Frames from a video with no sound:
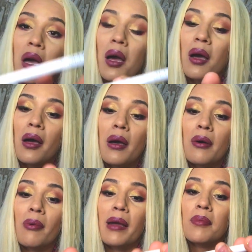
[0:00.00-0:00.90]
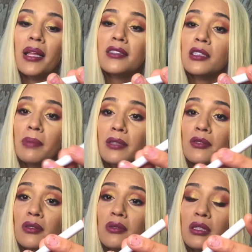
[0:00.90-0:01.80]
a white plastic
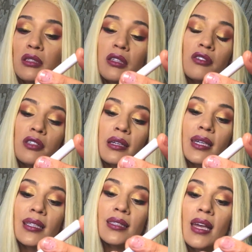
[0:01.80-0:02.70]
pencil, and essentially it is.